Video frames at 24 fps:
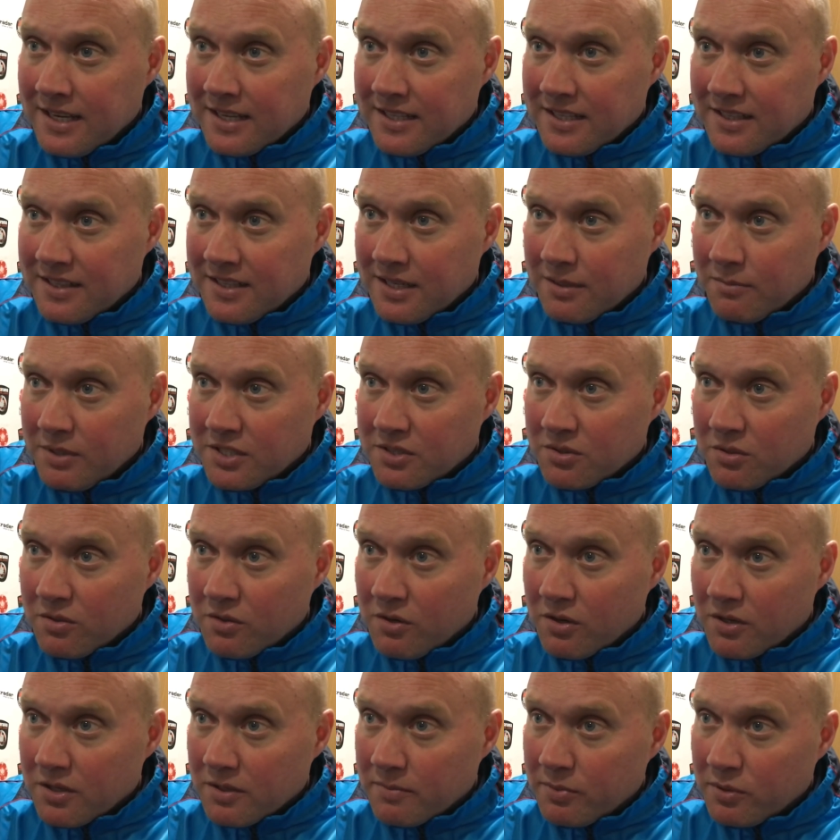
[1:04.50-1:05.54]
I didn't think we sort
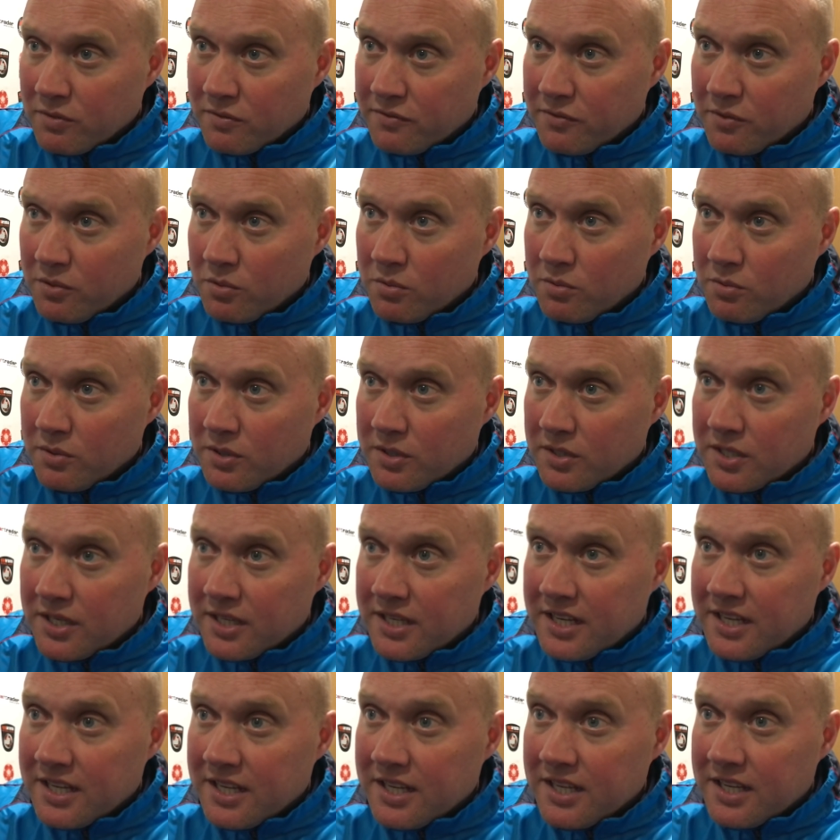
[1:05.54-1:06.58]
of got the ball forward
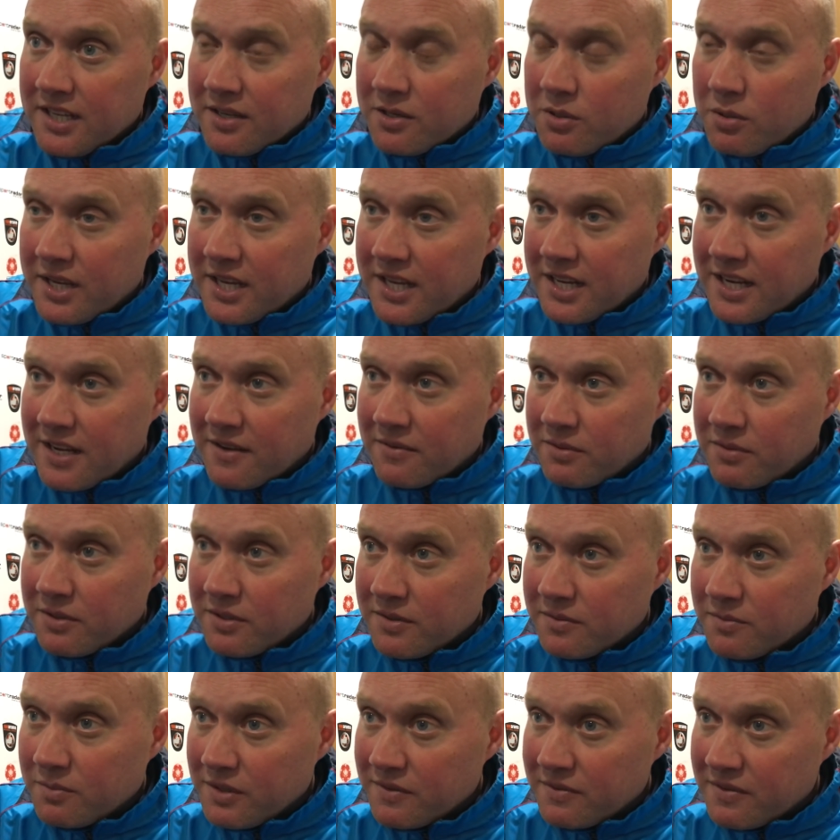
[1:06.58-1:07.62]
quick enough
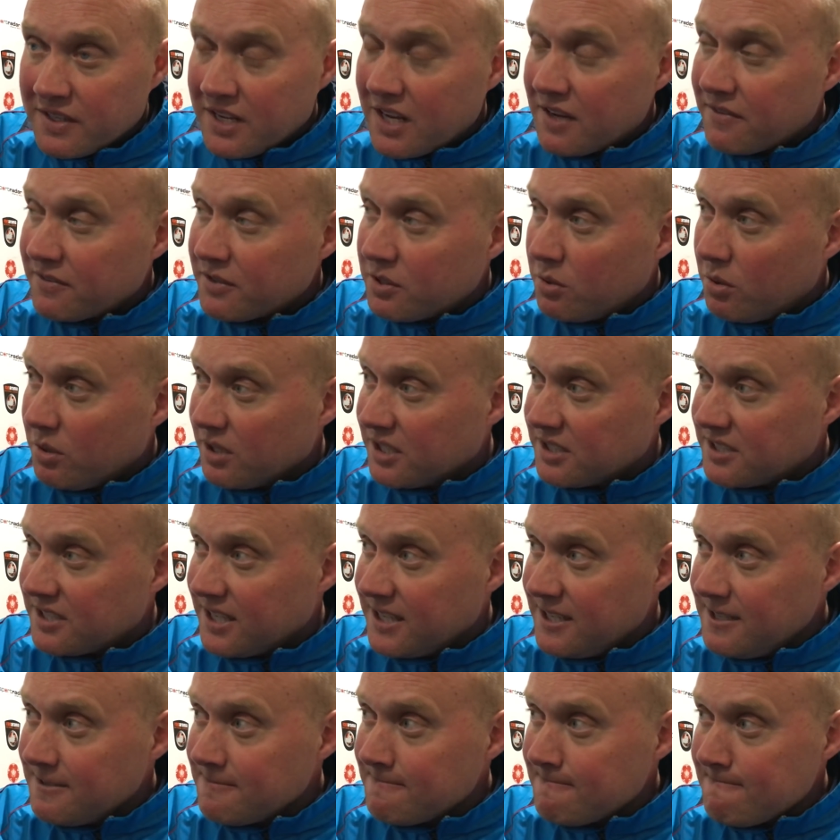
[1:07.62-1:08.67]
with enough
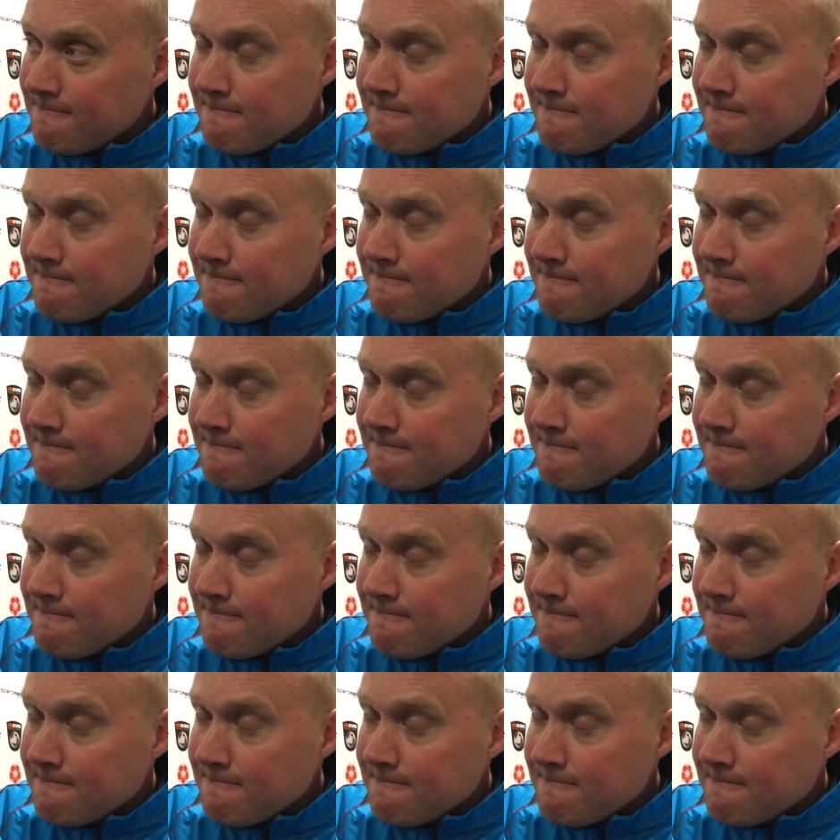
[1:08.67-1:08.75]
quality.